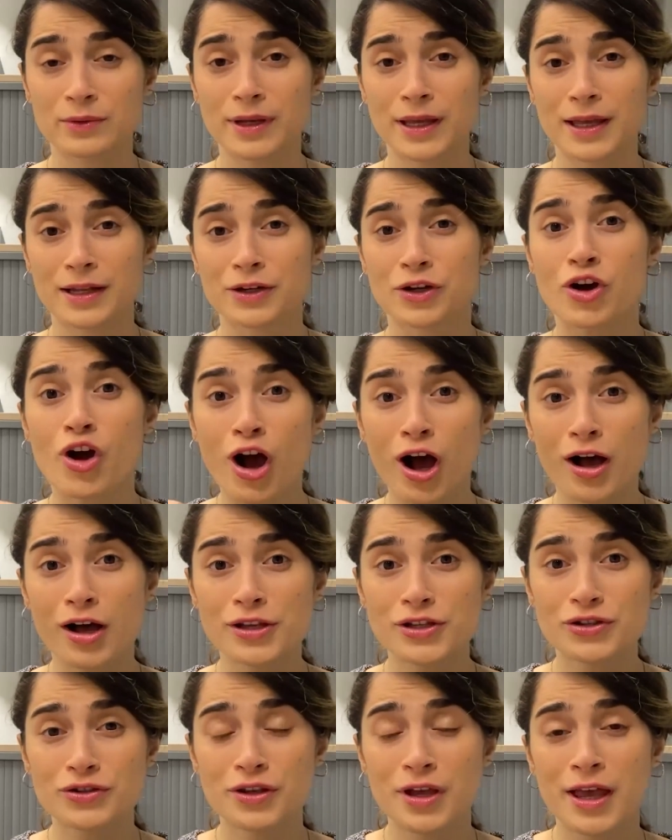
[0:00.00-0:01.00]
can
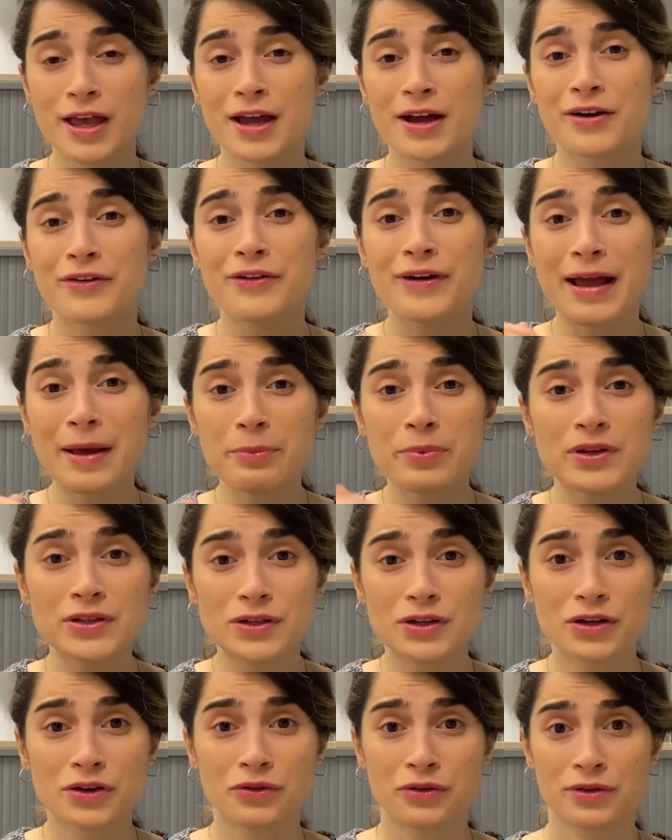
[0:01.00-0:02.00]
cause a
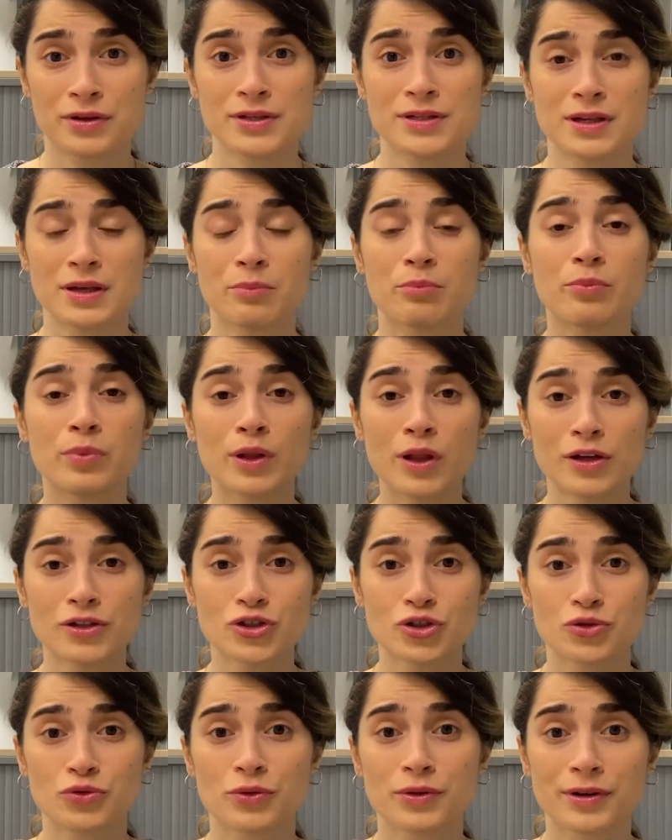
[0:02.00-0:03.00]
rapid increase in
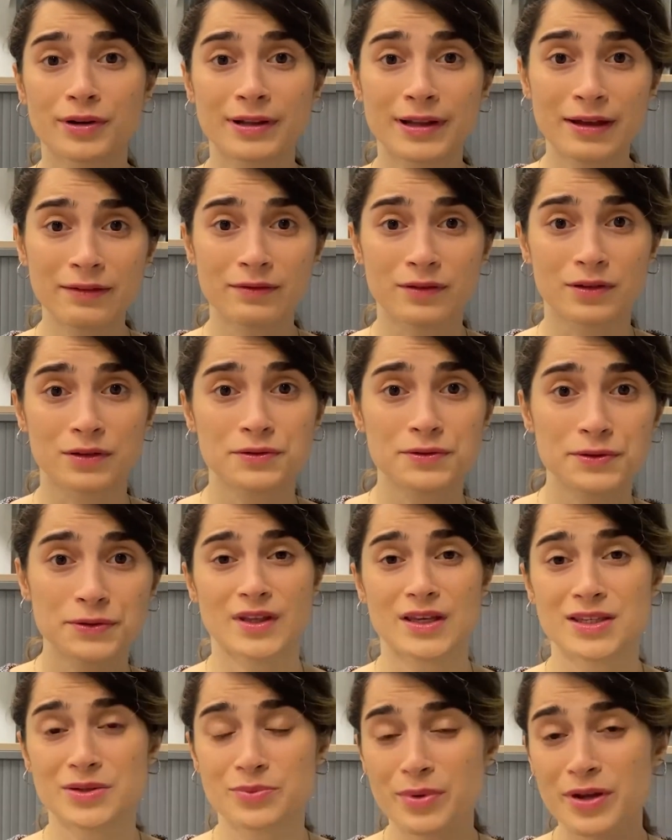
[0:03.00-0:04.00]
blood sugar
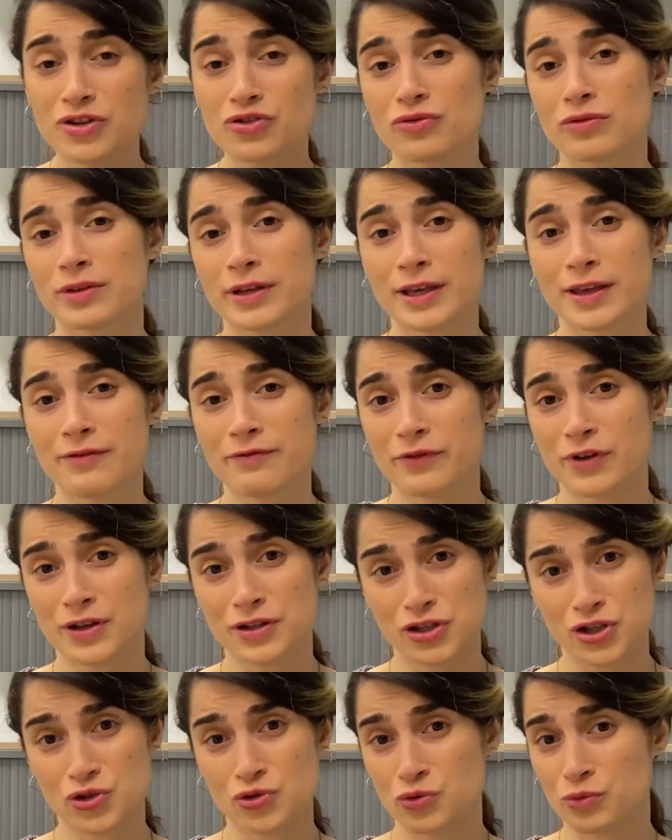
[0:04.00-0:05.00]
levels, especially if
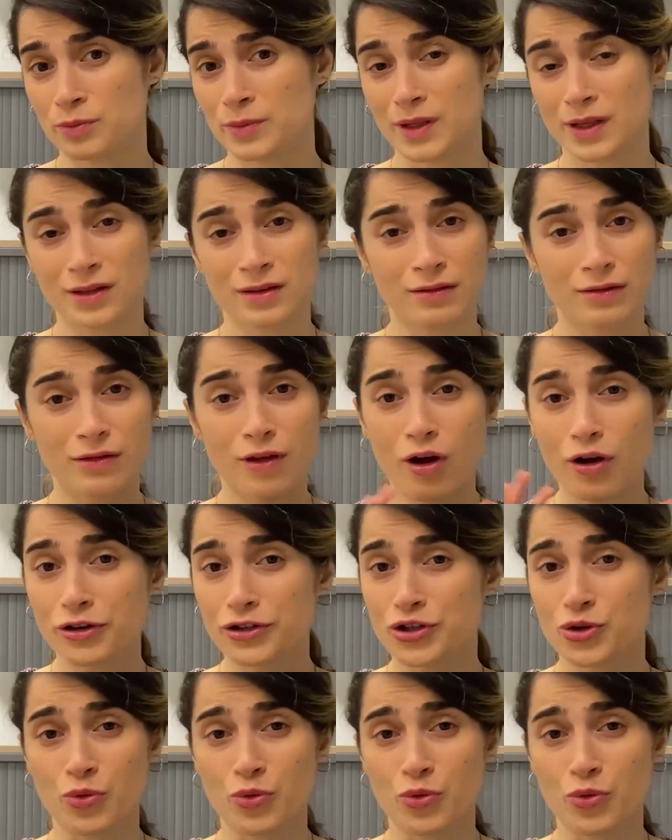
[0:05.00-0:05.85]
consumed in large